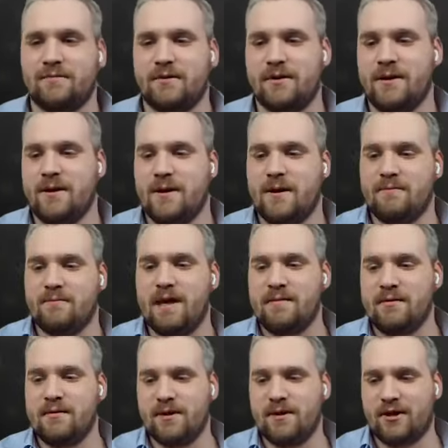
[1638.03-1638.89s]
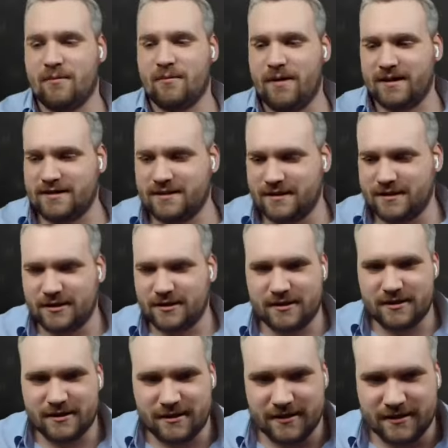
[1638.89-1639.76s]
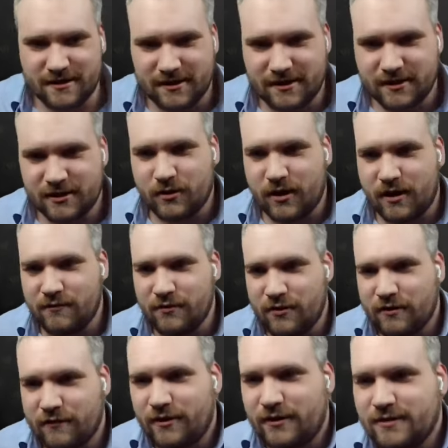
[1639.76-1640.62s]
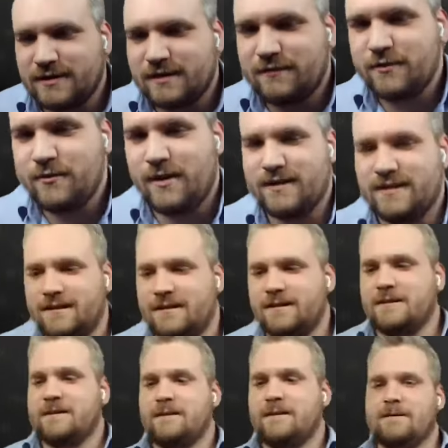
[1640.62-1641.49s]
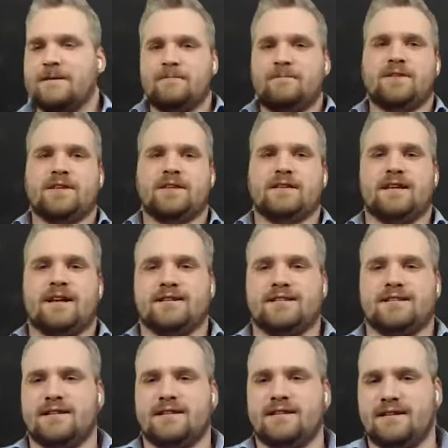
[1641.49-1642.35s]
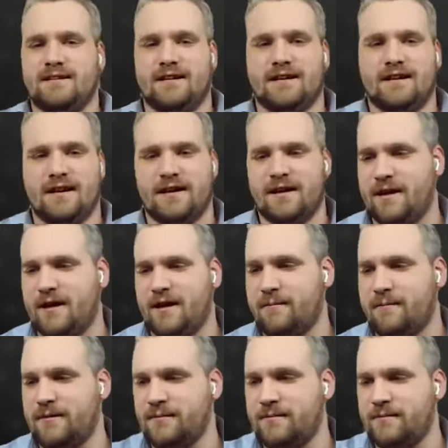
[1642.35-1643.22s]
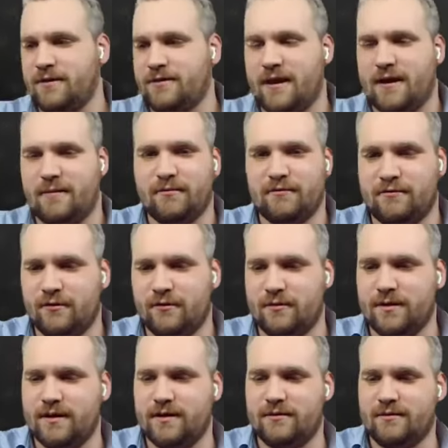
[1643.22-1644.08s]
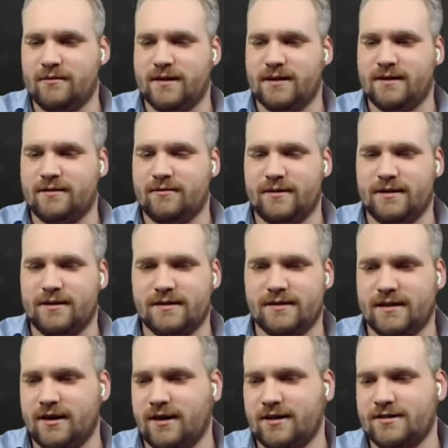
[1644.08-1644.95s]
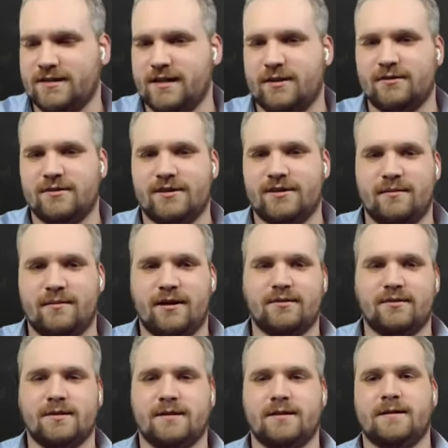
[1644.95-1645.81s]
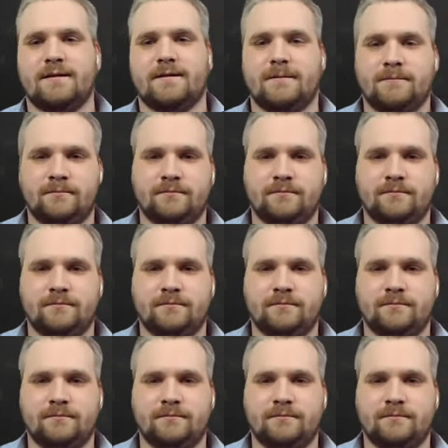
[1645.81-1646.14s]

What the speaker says: But maybe we'll come on to the 12-year-old first, if you want to tell us a bit about that before we stick our snouts in our mouths on it.